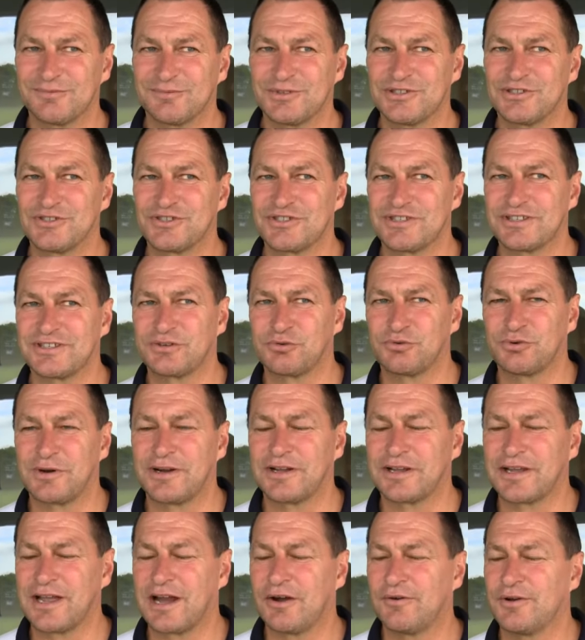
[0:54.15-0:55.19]
We just didn't
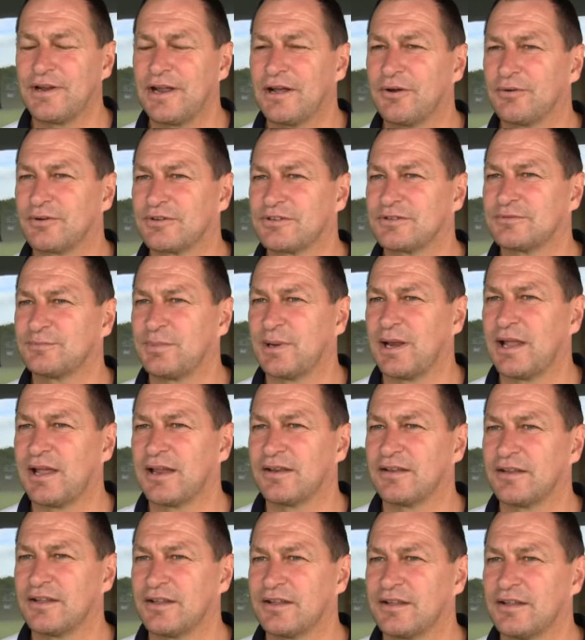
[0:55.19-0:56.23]
quite carry out to
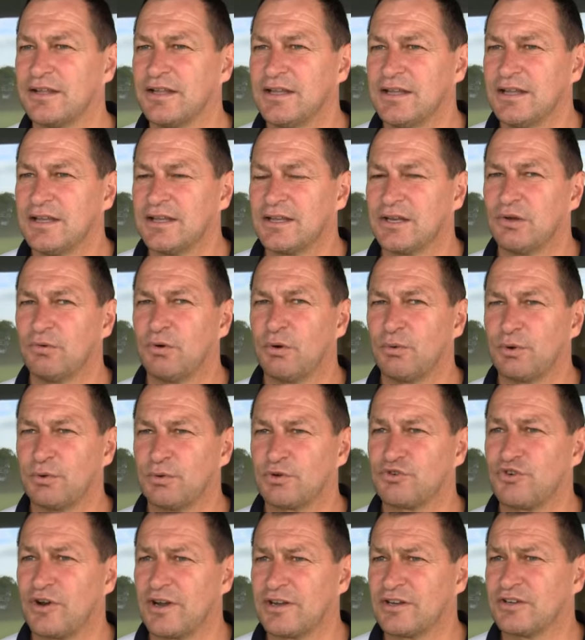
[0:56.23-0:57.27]
plan the you know what we
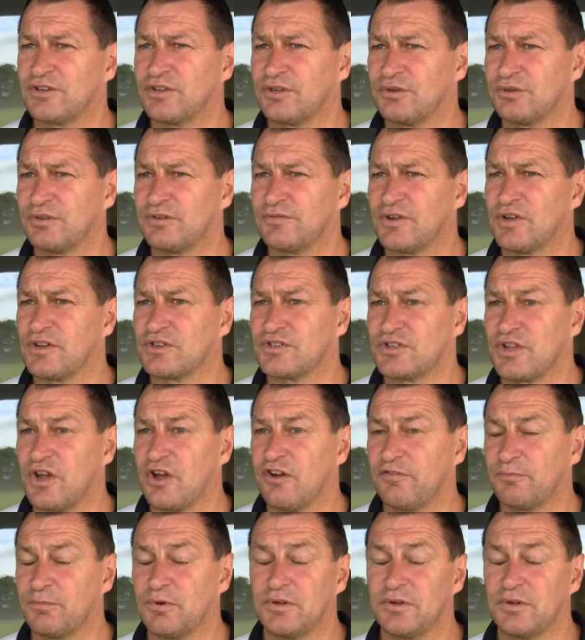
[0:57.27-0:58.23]
were trying to do in the first half.